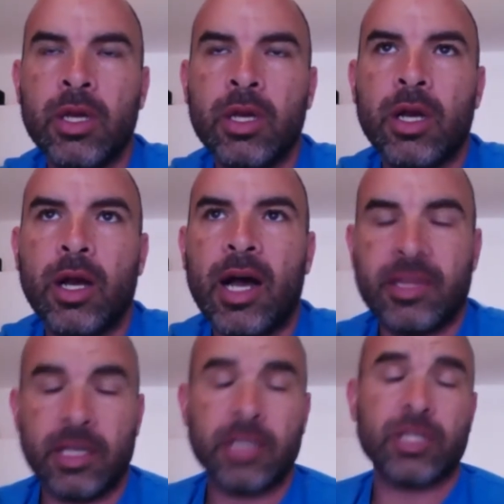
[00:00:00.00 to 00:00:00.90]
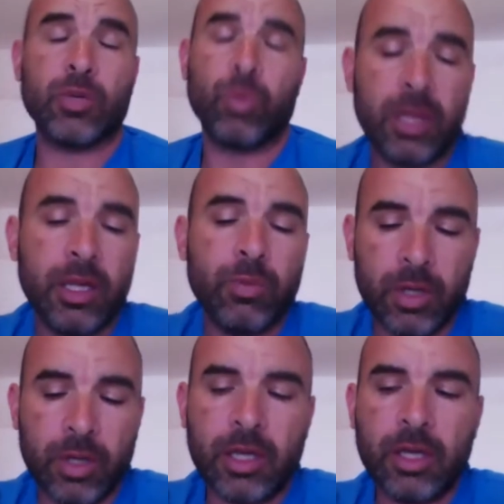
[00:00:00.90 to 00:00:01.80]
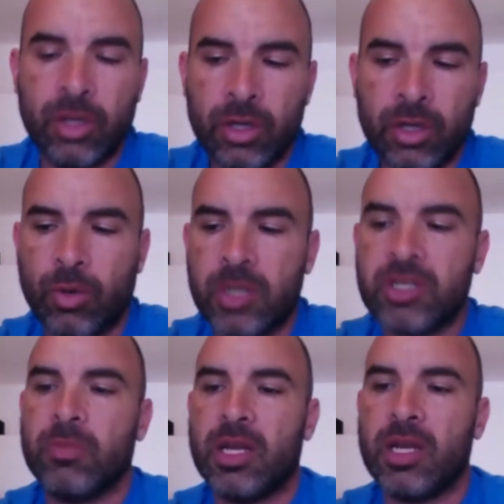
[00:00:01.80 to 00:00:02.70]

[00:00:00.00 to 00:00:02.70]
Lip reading: I think it's a really, really good question,